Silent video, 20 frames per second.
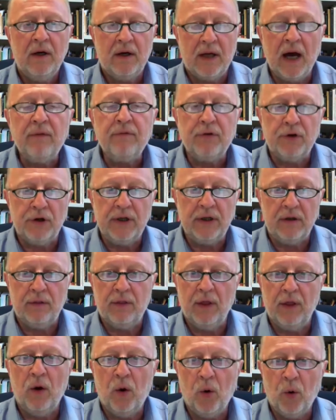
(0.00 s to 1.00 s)
covering
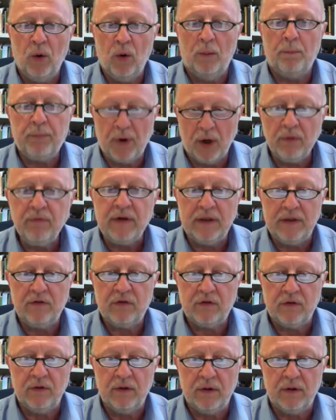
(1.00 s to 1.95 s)
the whole province,